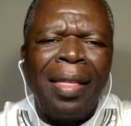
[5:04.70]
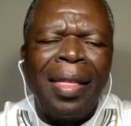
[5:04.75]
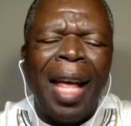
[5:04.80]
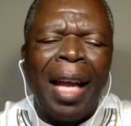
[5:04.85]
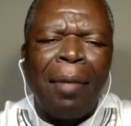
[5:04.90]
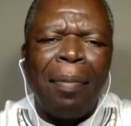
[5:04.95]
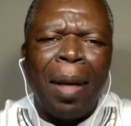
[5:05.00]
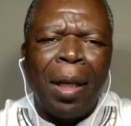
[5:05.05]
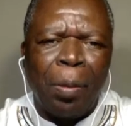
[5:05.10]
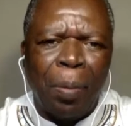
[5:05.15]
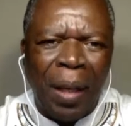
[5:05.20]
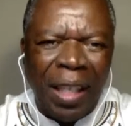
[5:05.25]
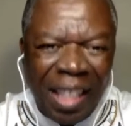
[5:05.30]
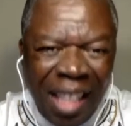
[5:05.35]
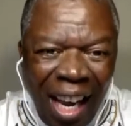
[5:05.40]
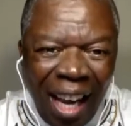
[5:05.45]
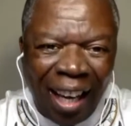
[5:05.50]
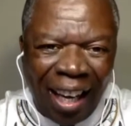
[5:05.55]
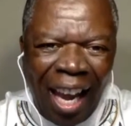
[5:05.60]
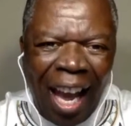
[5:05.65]
that must be
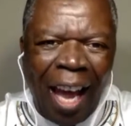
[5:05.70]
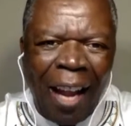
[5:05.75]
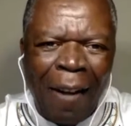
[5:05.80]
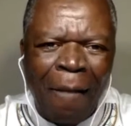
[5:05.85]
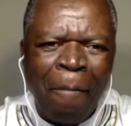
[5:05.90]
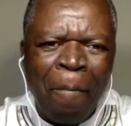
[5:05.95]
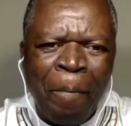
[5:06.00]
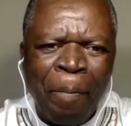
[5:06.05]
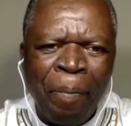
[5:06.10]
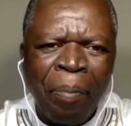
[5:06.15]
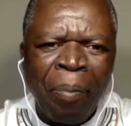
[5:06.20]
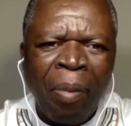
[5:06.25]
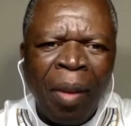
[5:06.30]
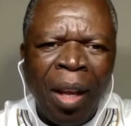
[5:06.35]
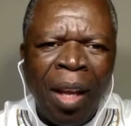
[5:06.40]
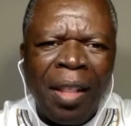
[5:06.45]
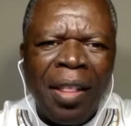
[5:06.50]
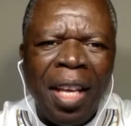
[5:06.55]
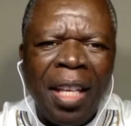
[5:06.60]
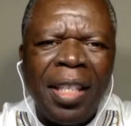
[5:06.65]
taken?
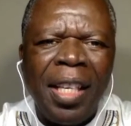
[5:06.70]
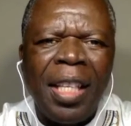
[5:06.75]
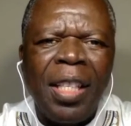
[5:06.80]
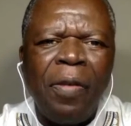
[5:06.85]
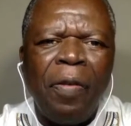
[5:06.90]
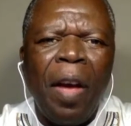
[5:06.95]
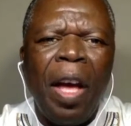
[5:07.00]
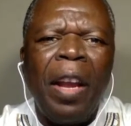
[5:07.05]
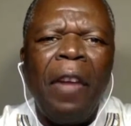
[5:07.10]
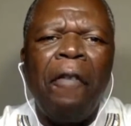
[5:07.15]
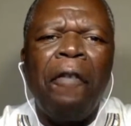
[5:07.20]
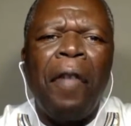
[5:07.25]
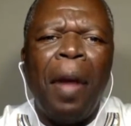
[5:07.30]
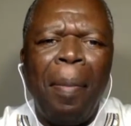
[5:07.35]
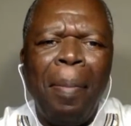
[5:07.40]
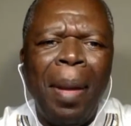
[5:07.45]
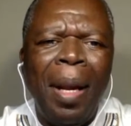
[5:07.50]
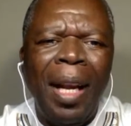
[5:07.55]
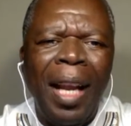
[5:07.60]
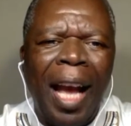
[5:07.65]
This is very
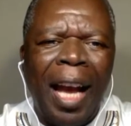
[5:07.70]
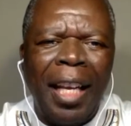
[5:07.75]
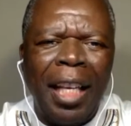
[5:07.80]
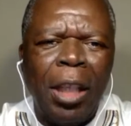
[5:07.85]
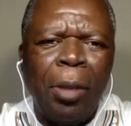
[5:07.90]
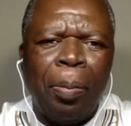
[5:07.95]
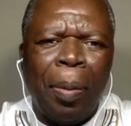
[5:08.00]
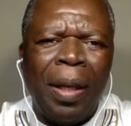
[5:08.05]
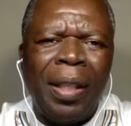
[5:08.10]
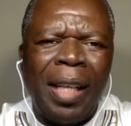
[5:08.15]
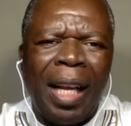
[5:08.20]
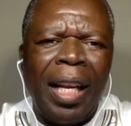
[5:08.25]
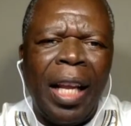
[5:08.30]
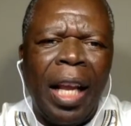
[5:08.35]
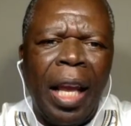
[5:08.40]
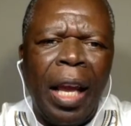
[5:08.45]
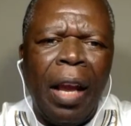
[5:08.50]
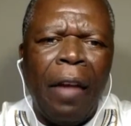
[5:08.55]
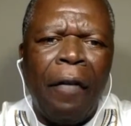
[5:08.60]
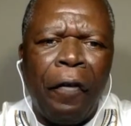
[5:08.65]
familiar,
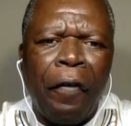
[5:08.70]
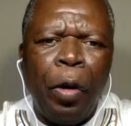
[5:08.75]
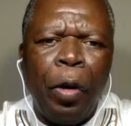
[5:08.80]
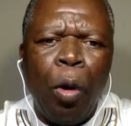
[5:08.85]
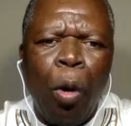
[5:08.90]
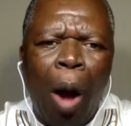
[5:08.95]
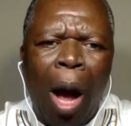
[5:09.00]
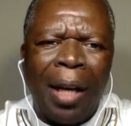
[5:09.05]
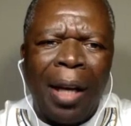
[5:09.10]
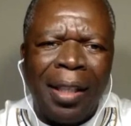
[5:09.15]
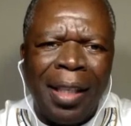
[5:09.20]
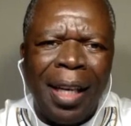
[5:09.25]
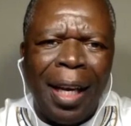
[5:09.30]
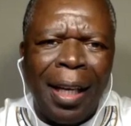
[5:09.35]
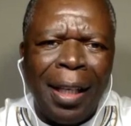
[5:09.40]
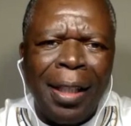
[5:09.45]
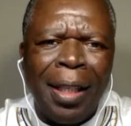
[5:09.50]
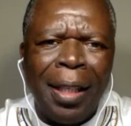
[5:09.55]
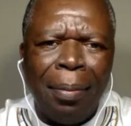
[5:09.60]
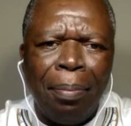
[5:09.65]
especially if you
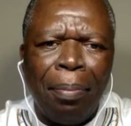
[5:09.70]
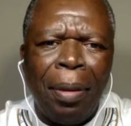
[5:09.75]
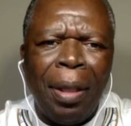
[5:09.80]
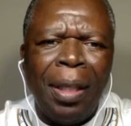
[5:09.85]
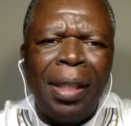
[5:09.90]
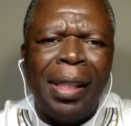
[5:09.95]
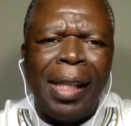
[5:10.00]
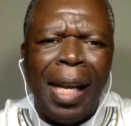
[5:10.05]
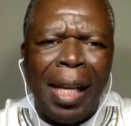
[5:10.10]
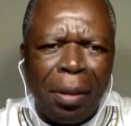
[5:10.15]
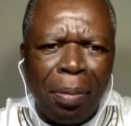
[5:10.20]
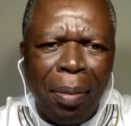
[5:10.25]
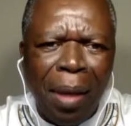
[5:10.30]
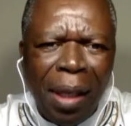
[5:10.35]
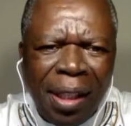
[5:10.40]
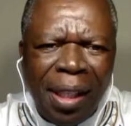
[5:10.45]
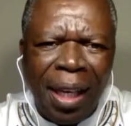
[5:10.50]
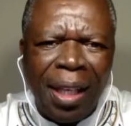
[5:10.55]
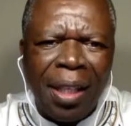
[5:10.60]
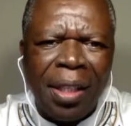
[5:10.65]
attend business
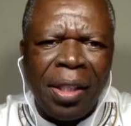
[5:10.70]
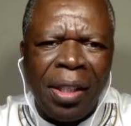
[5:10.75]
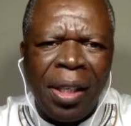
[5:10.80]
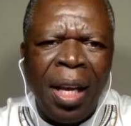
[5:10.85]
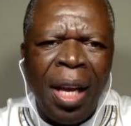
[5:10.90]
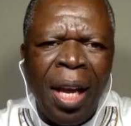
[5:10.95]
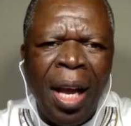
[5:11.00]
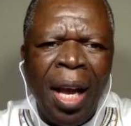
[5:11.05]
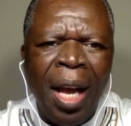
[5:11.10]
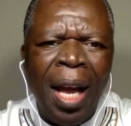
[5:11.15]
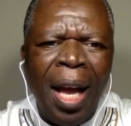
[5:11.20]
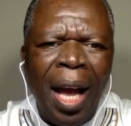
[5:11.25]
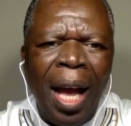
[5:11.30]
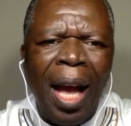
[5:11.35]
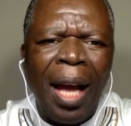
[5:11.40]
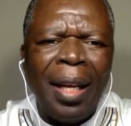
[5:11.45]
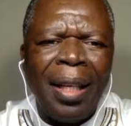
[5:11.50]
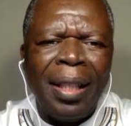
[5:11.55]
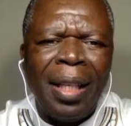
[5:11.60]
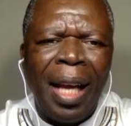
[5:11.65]
meetings
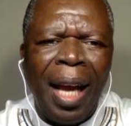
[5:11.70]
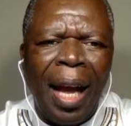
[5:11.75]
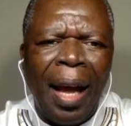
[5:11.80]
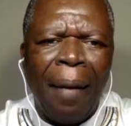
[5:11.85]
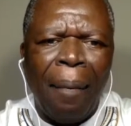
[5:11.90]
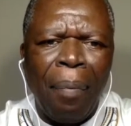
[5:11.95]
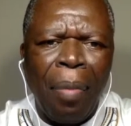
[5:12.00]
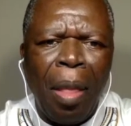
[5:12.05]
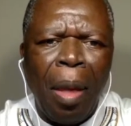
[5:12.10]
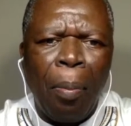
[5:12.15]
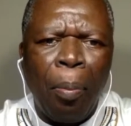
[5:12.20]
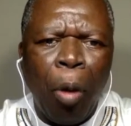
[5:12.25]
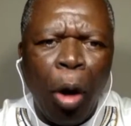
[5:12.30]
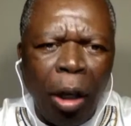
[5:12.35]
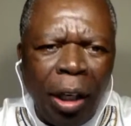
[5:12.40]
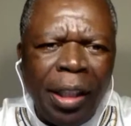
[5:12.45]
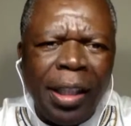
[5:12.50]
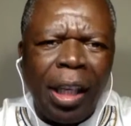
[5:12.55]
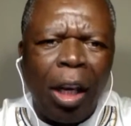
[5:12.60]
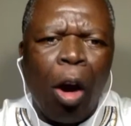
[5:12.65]
and
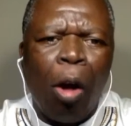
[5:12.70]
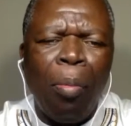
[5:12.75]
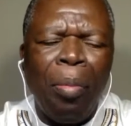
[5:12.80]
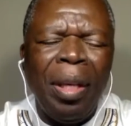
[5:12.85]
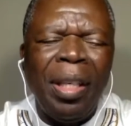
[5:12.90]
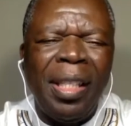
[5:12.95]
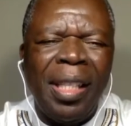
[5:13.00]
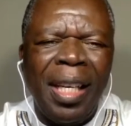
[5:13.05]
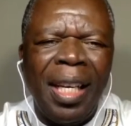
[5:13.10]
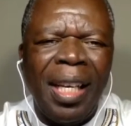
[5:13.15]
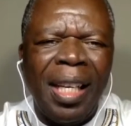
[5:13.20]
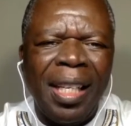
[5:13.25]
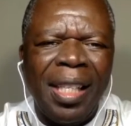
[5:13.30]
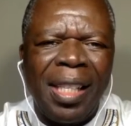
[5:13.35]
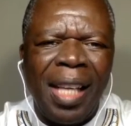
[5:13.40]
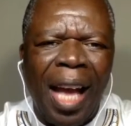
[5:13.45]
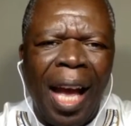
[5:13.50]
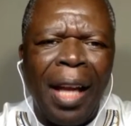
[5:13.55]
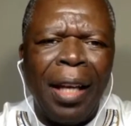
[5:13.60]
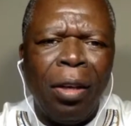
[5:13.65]
political meetings,
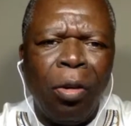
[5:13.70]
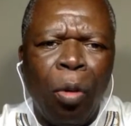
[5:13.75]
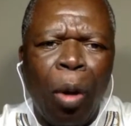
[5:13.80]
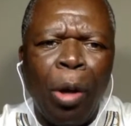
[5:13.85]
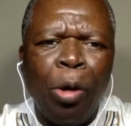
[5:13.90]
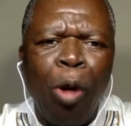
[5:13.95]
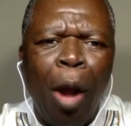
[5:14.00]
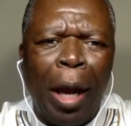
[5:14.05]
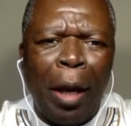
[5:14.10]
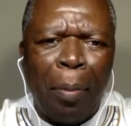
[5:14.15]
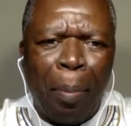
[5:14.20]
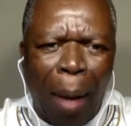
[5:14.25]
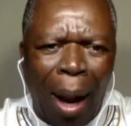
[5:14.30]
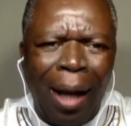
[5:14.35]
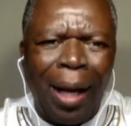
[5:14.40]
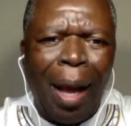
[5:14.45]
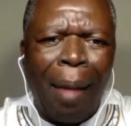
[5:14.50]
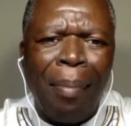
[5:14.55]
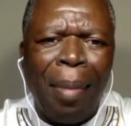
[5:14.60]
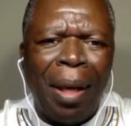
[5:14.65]
and when you are in
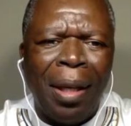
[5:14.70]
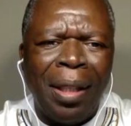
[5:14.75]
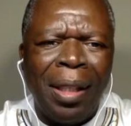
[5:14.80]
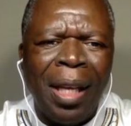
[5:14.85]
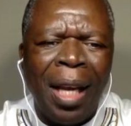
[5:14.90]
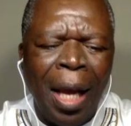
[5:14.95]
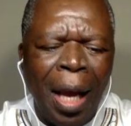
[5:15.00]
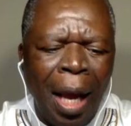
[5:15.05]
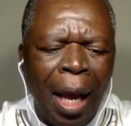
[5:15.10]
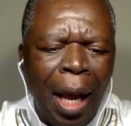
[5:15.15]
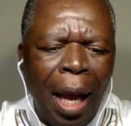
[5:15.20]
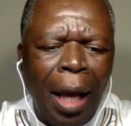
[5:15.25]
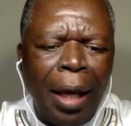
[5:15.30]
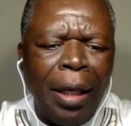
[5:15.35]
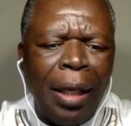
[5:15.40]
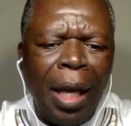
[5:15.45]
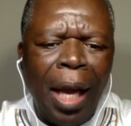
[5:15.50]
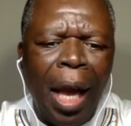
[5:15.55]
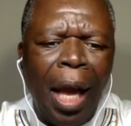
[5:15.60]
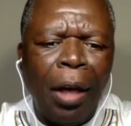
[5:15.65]
parliament,
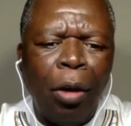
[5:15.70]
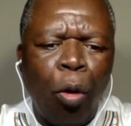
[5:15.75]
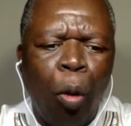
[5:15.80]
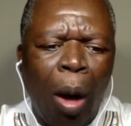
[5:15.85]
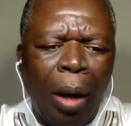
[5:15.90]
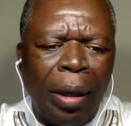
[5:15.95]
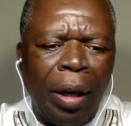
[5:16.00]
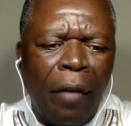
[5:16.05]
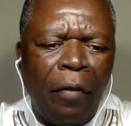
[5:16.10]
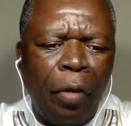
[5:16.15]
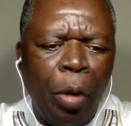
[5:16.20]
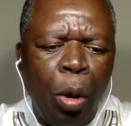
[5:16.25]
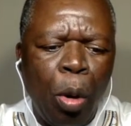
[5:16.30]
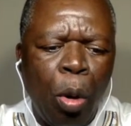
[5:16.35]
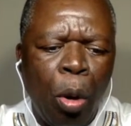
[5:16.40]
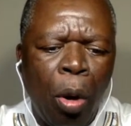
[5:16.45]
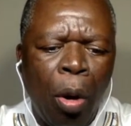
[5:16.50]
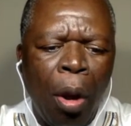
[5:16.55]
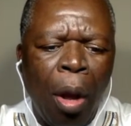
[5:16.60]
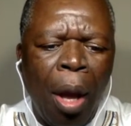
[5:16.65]
and what have
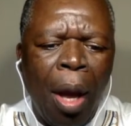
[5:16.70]
you.